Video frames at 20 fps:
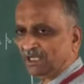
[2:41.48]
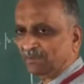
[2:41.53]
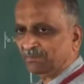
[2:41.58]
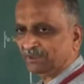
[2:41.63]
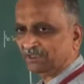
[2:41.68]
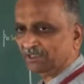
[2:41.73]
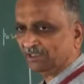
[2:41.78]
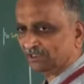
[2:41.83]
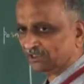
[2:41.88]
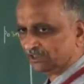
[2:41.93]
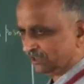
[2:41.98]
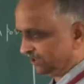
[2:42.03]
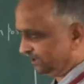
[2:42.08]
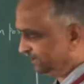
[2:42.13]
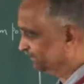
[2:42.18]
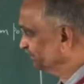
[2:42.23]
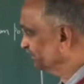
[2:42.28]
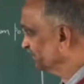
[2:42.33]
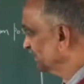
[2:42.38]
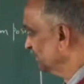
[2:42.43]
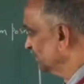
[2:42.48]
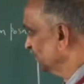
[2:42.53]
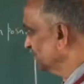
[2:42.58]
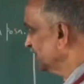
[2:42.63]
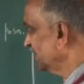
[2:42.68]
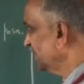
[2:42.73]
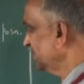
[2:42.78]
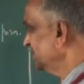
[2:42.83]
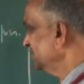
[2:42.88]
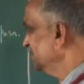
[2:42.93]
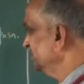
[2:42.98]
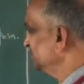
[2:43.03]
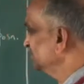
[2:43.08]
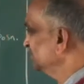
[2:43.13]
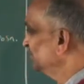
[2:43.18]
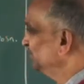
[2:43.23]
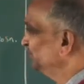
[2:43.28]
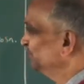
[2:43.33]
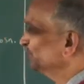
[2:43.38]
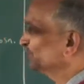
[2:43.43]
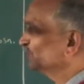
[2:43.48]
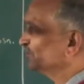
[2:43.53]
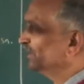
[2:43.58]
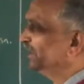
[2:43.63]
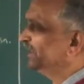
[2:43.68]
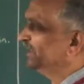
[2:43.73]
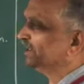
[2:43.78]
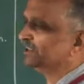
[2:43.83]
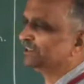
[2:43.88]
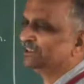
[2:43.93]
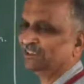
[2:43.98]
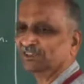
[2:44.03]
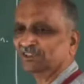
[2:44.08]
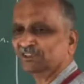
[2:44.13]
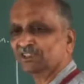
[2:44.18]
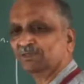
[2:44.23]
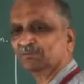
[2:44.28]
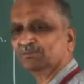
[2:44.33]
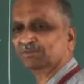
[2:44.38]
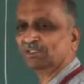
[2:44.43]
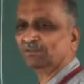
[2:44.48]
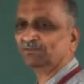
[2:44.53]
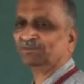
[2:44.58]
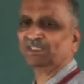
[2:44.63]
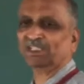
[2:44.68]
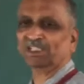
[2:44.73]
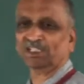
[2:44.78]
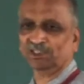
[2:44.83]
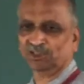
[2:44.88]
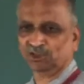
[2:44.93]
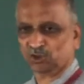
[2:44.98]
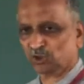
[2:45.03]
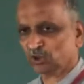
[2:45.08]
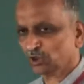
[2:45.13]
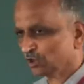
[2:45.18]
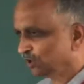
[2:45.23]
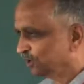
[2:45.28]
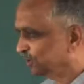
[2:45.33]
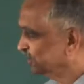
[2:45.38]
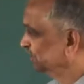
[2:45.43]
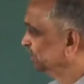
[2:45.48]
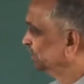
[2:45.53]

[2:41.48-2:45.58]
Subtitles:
capital T. Okay? So usually it is in terms of seconds.